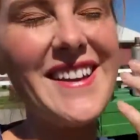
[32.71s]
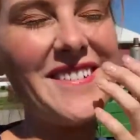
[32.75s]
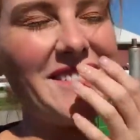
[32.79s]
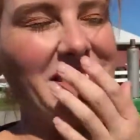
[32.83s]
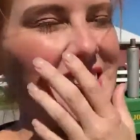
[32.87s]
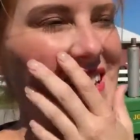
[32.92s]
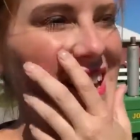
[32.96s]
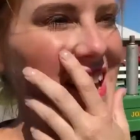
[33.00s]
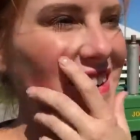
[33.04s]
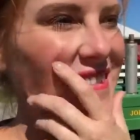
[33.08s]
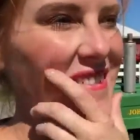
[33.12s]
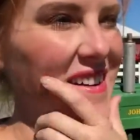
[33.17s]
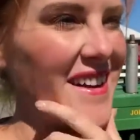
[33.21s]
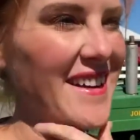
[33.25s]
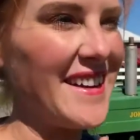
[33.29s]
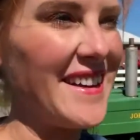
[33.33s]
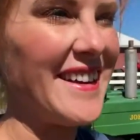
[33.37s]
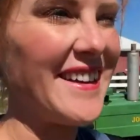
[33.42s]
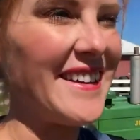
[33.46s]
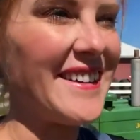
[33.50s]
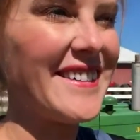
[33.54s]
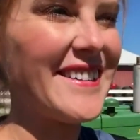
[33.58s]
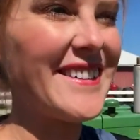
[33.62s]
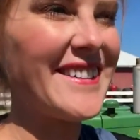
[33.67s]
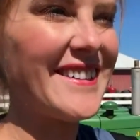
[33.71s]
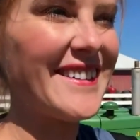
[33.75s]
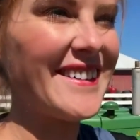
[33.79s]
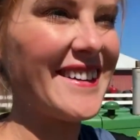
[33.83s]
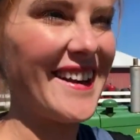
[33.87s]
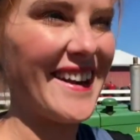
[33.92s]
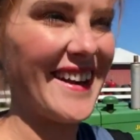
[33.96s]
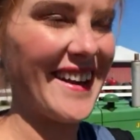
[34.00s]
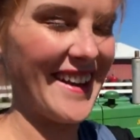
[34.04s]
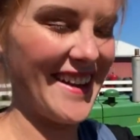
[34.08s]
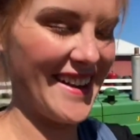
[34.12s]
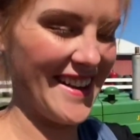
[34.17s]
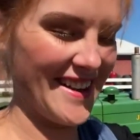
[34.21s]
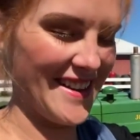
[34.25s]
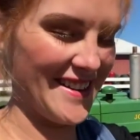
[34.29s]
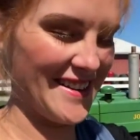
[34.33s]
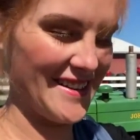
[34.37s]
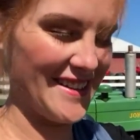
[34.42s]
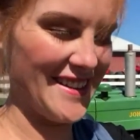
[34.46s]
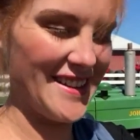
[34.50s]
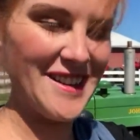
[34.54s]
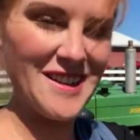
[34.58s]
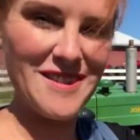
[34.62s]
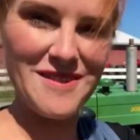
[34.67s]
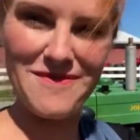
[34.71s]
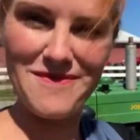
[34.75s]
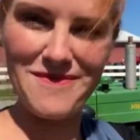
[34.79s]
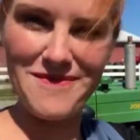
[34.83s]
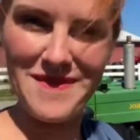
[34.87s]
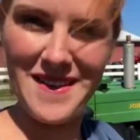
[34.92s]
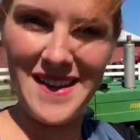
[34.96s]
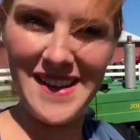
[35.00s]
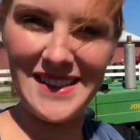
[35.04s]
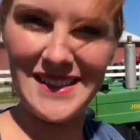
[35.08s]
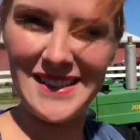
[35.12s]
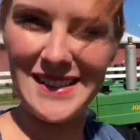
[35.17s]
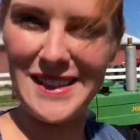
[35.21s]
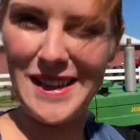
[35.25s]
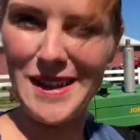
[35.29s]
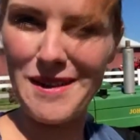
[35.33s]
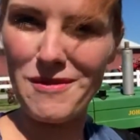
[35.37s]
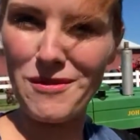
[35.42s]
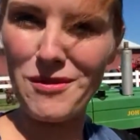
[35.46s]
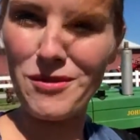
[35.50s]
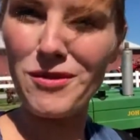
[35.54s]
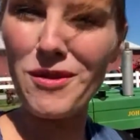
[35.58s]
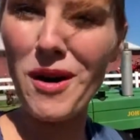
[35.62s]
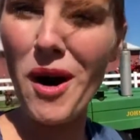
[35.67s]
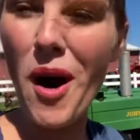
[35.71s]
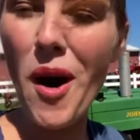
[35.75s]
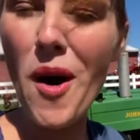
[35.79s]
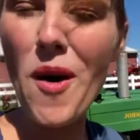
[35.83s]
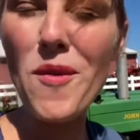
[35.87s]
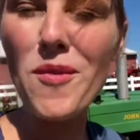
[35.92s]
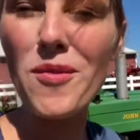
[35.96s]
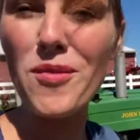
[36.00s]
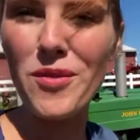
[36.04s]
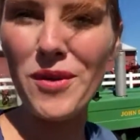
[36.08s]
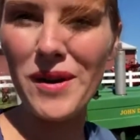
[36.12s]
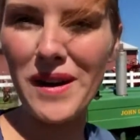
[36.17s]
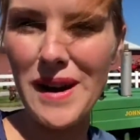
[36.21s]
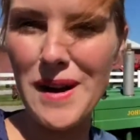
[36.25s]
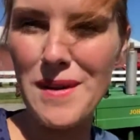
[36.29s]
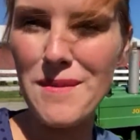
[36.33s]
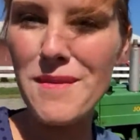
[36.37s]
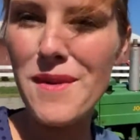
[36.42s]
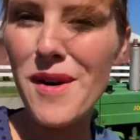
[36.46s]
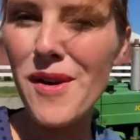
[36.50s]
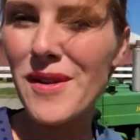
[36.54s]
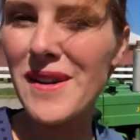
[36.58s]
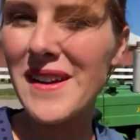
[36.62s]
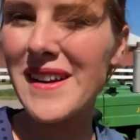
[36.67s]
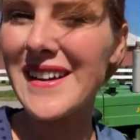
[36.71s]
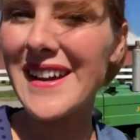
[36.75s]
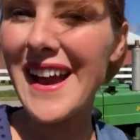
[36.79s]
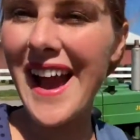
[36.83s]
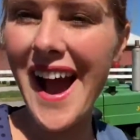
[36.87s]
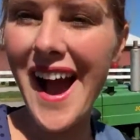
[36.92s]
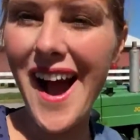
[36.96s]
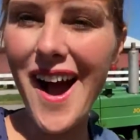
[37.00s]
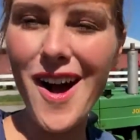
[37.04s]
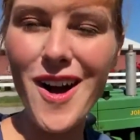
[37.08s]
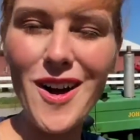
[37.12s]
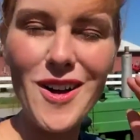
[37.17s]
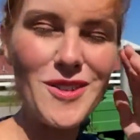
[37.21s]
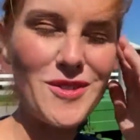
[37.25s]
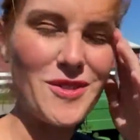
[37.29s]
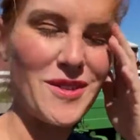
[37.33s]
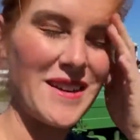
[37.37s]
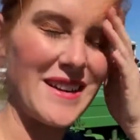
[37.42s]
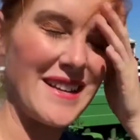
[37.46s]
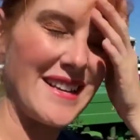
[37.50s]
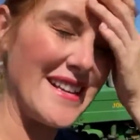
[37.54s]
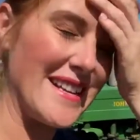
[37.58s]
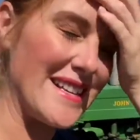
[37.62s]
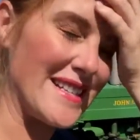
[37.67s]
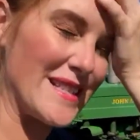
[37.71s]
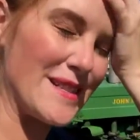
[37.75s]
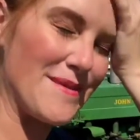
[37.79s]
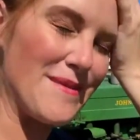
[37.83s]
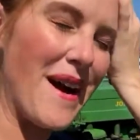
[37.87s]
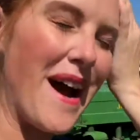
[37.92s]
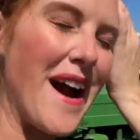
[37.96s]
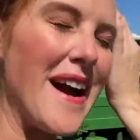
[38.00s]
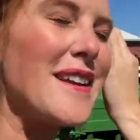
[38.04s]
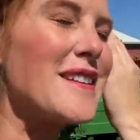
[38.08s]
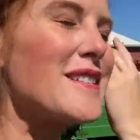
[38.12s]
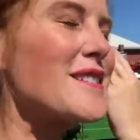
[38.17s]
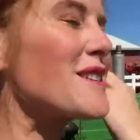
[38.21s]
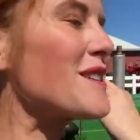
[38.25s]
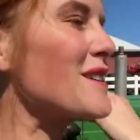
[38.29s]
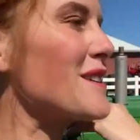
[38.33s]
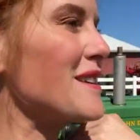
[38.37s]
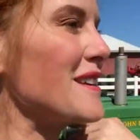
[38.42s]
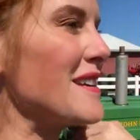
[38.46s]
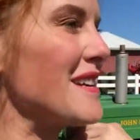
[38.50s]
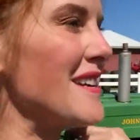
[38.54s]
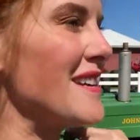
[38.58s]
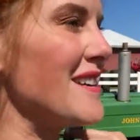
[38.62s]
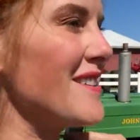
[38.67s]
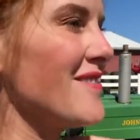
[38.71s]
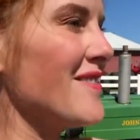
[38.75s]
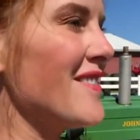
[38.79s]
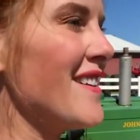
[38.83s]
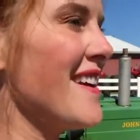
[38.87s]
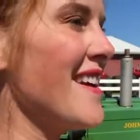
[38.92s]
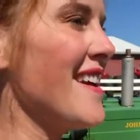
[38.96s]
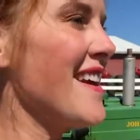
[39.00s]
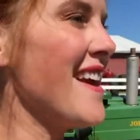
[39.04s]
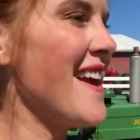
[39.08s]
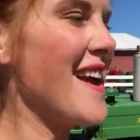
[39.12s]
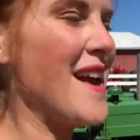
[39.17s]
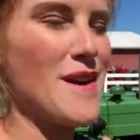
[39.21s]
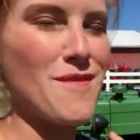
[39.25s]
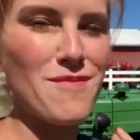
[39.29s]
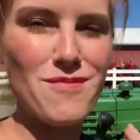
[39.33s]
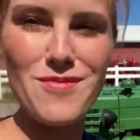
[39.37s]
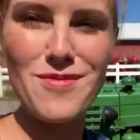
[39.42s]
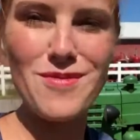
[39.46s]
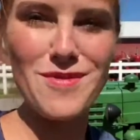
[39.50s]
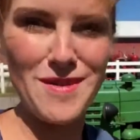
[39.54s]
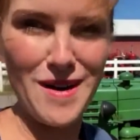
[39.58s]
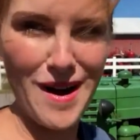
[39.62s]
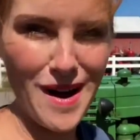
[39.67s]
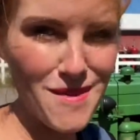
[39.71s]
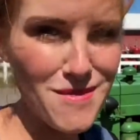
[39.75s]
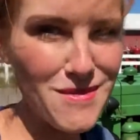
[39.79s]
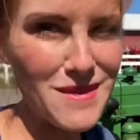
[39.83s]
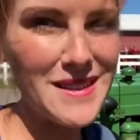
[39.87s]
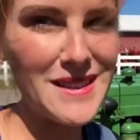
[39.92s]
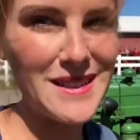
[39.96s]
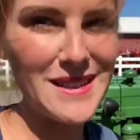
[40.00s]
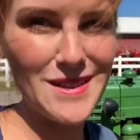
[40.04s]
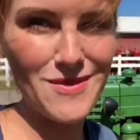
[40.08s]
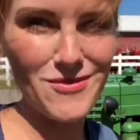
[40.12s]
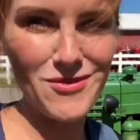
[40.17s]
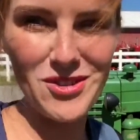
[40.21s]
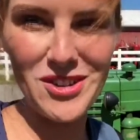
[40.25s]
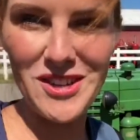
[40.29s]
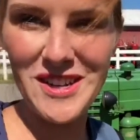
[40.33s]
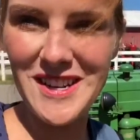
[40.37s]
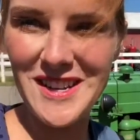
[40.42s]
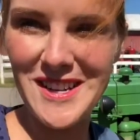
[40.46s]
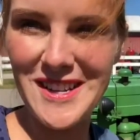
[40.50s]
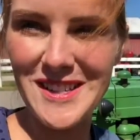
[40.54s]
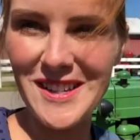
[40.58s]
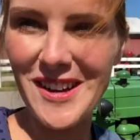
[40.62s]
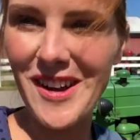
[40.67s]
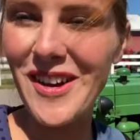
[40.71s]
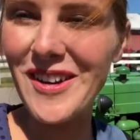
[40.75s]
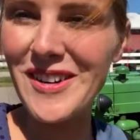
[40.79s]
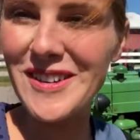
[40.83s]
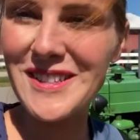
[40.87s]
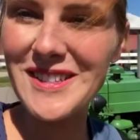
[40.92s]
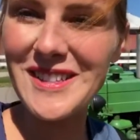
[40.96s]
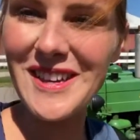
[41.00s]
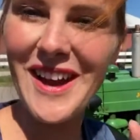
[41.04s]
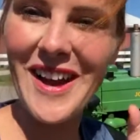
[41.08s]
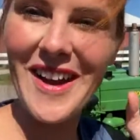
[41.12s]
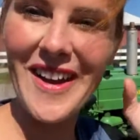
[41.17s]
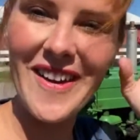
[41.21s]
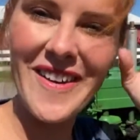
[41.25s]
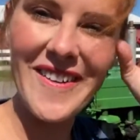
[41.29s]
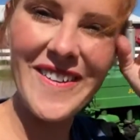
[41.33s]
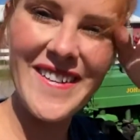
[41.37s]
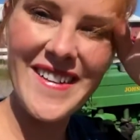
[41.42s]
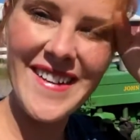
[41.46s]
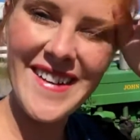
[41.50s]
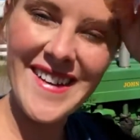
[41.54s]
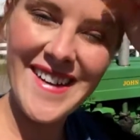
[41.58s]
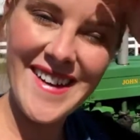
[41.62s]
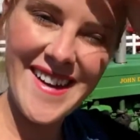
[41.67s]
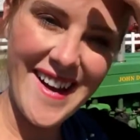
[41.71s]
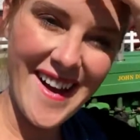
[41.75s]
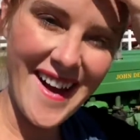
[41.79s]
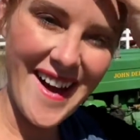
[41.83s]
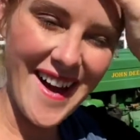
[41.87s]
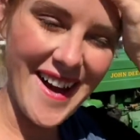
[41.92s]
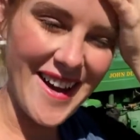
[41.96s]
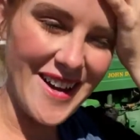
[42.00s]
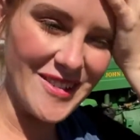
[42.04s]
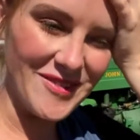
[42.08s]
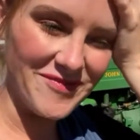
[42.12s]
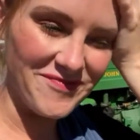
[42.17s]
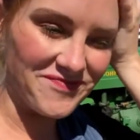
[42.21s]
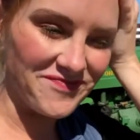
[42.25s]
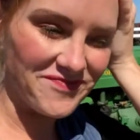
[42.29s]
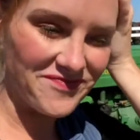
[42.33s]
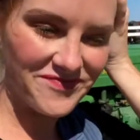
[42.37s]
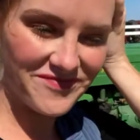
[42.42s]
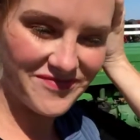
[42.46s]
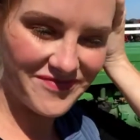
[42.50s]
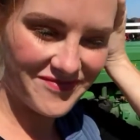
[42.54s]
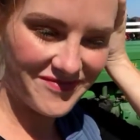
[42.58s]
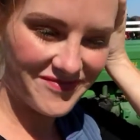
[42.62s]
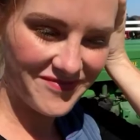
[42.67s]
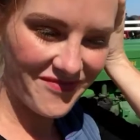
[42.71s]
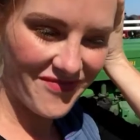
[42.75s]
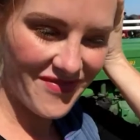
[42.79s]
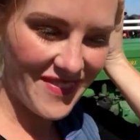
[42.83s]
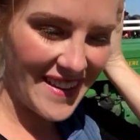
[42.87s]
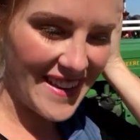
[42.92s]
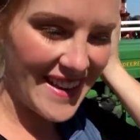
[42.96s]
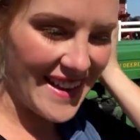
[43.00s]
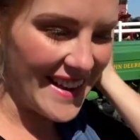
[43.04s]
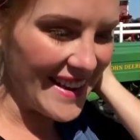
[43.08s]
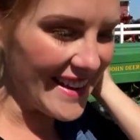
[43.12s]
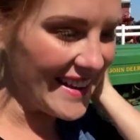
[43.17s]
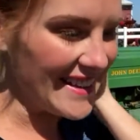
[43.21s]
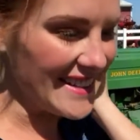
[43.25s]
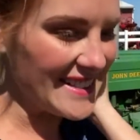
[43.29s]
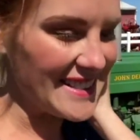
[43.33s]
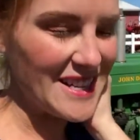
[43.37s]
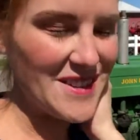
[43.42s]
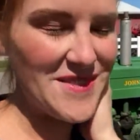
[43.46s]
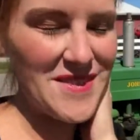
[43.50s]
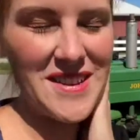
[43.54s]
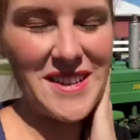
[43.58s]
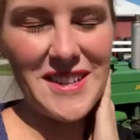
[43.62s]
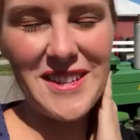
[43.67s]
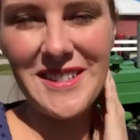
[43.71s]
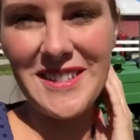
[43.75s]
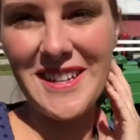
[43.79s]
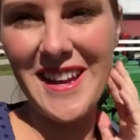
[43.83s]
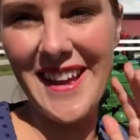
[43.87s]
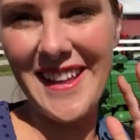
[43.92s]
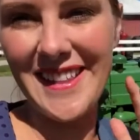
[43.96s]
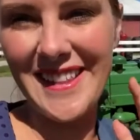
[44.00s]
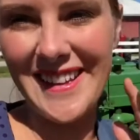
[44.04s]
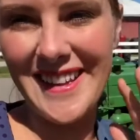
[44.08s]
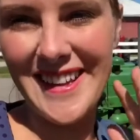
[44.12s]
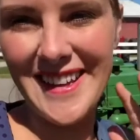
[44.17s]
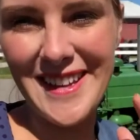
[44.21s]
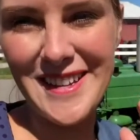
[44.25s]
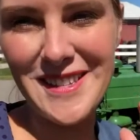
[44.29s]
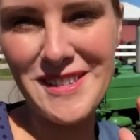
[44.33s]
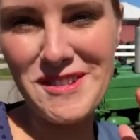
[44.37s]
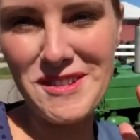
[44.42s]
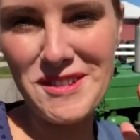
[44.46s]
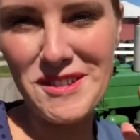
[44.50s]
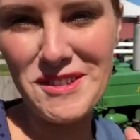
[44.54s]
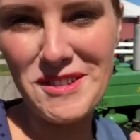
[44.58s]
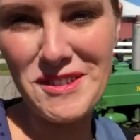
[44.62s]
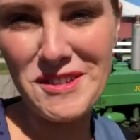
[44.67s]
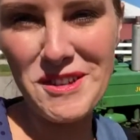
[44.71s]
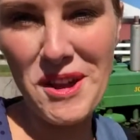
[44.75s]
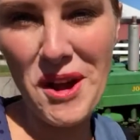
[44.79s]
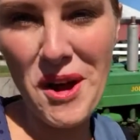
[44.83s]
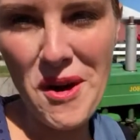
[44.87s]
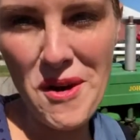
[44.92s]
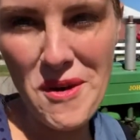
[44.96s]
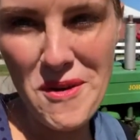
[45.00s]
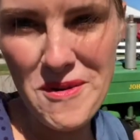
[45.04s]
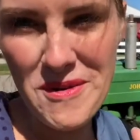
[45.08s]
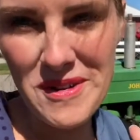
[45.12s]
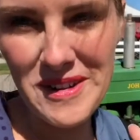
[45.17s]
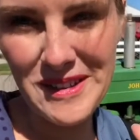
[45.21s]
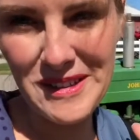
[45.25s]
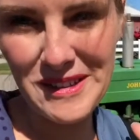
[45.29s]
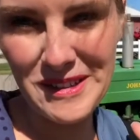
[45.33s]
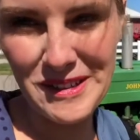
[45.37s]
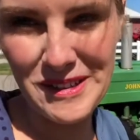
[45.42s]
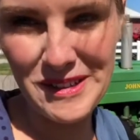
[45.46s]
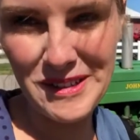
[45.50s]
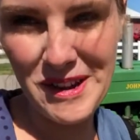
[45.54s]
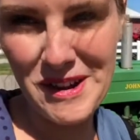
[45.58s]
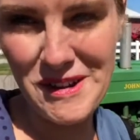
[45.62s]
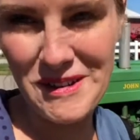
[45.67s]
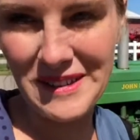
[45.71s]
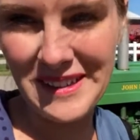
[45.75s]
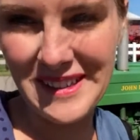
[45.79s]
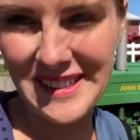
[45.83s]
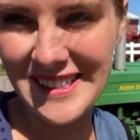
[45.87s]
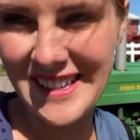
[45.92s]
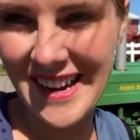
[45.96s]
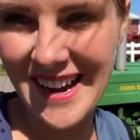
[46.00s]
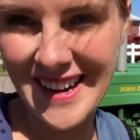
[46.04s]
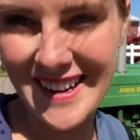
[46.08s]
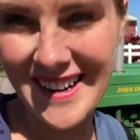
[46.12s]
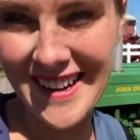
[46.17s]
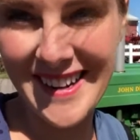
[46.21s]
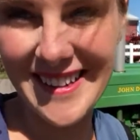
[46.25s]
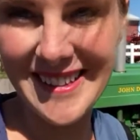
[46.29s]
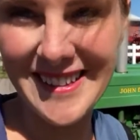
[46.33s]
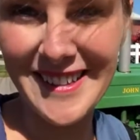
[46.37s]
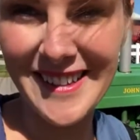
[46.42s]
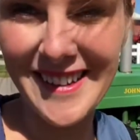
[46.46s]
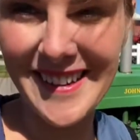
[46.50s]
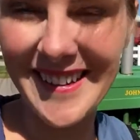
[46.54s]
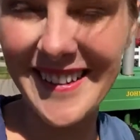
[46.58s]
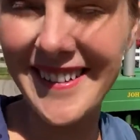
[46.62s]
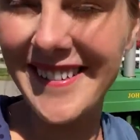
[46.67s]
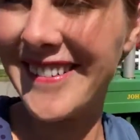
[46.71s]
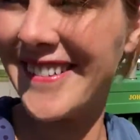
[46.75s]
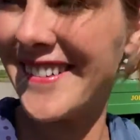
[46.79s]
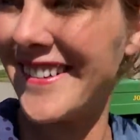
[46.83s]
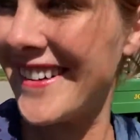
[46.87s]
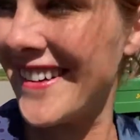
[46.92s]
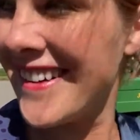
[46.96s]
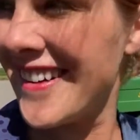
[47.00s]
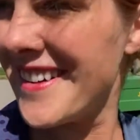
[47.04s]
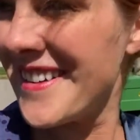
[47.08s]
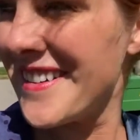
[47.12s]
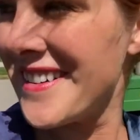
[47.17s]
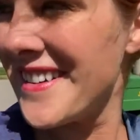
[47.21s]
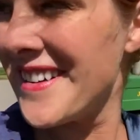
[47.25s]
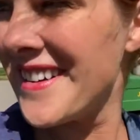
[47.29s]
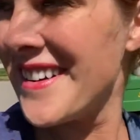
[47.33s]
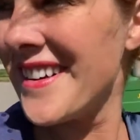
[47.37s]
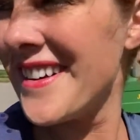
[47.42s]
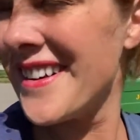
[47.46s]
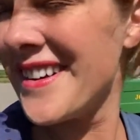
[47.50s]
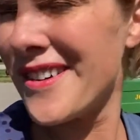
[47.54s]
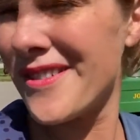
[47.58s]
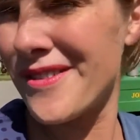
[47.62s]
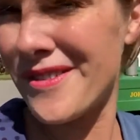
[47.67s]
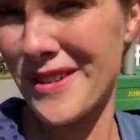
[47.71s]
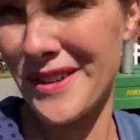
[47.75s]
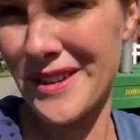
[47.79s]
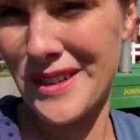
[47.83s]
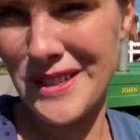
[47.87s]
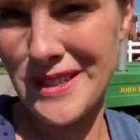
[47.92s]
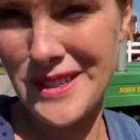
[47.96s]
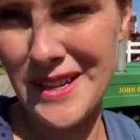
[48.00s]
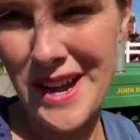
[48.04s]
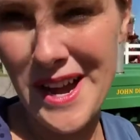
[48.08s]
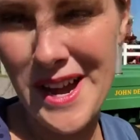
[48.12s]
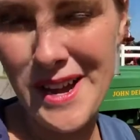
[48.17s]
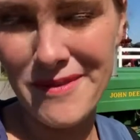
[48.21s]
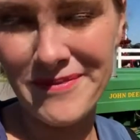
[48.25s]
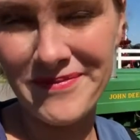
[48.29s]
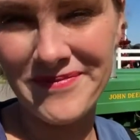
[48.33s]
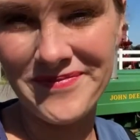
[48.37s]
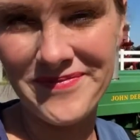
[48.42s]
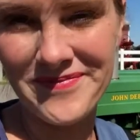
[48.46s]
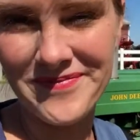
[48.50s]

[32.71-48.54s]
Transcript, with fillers: and we came out here and made some rope. We're gonna milk cows. We're gonna eat some ice cream and probably some cheese also. Um, it is gonna be a good day. The kids are so, so excited. So first stop,